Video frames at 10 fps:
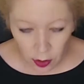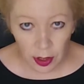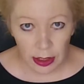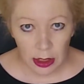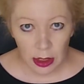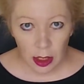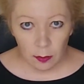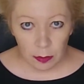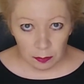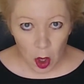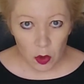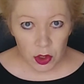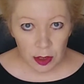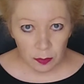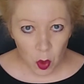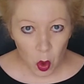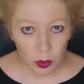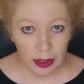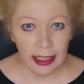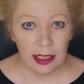think, but most
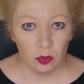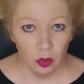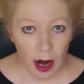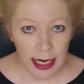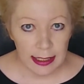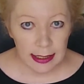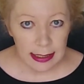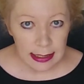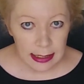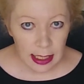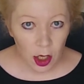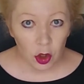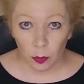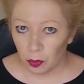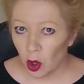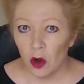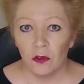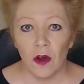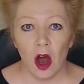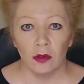importantly, it raises the
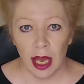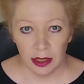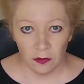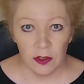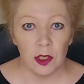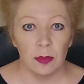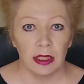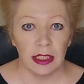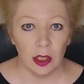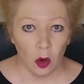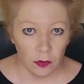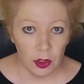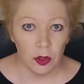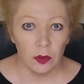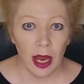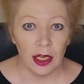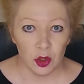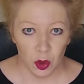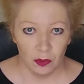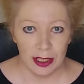profile and the visibility of you and
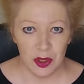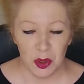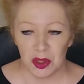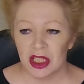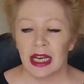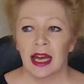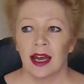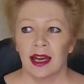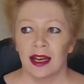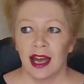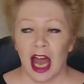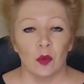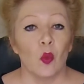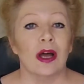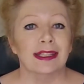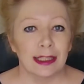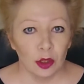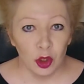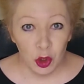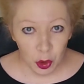your research. And one little
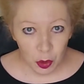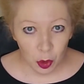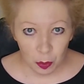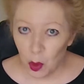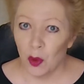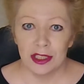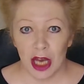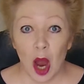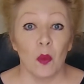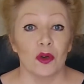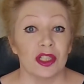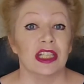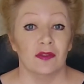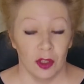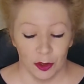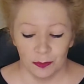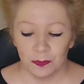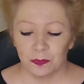Google point I want to give you.